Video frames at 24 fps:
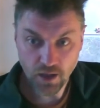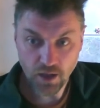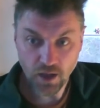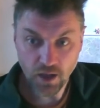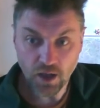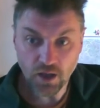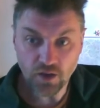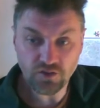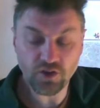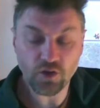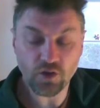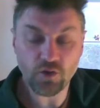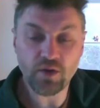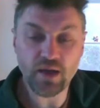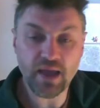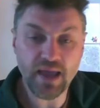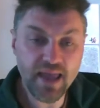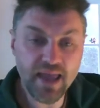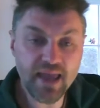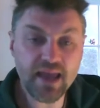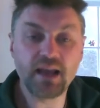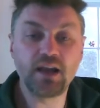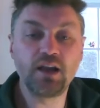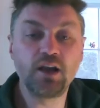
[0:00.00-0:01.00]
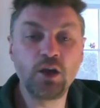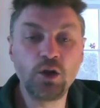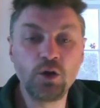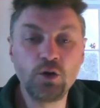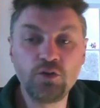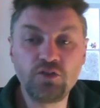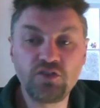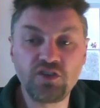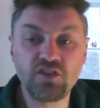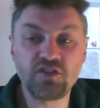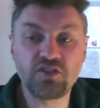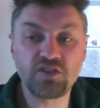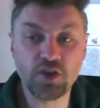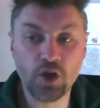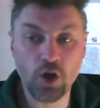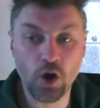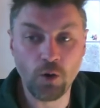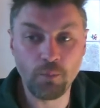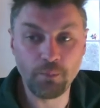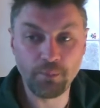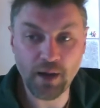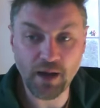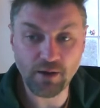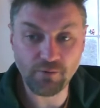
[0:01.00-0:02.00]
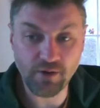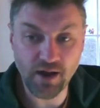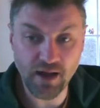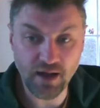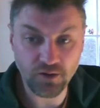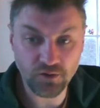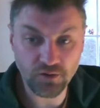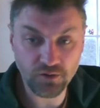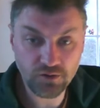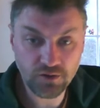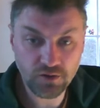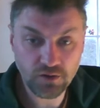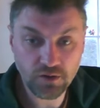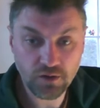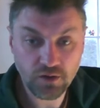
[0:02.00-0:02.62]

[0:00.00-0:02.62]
So it loses the combat round